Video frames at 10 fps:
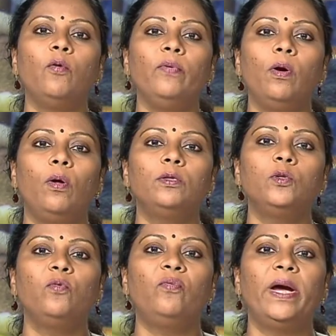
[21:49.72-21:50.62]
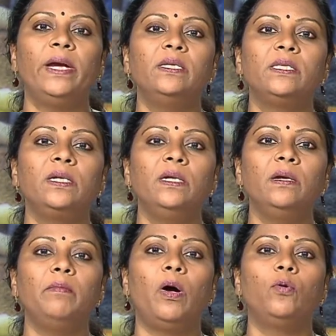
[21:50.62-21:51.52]
Now we also find
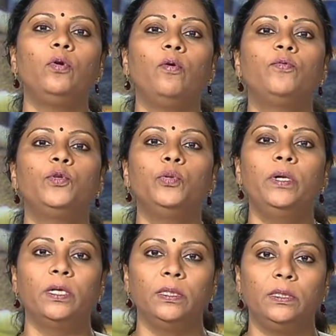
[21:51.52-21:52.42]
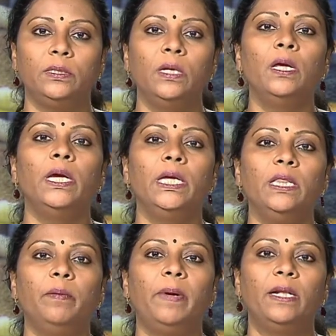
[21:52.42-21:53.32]
certain amount of sugars
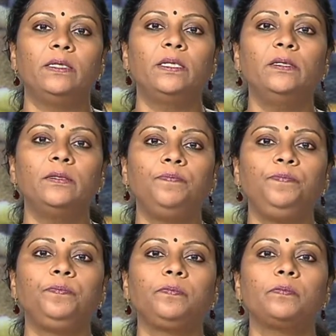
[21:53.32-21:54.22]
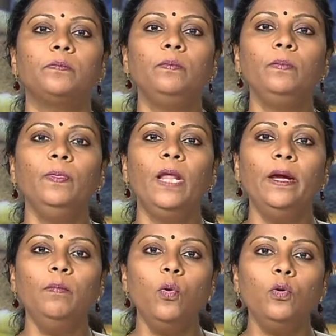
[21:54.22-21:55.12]
in the pulses,
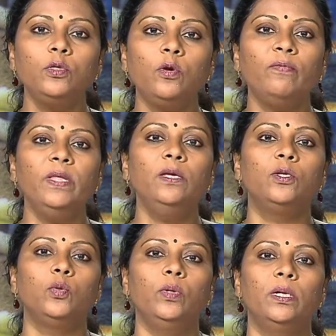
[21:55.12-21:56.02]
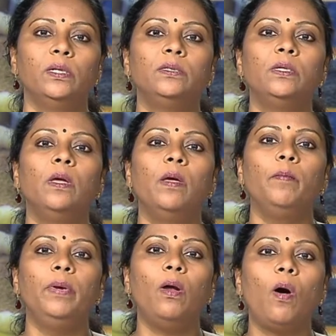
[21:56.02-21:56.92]
and most of these sugars
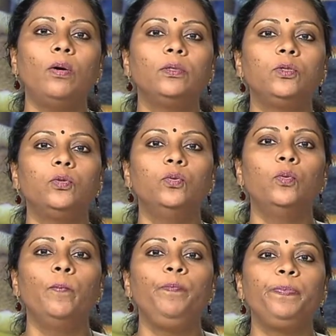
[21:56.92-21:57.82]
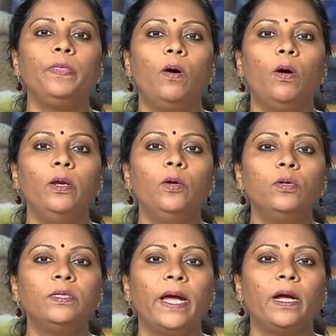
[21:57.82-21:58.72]
belong to the
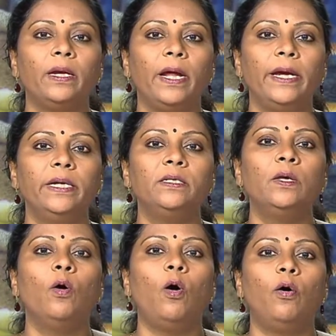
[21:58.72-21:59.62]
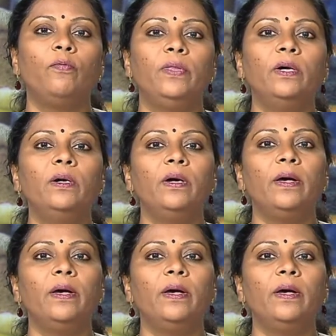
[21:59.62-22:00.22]
oligosaccharides of the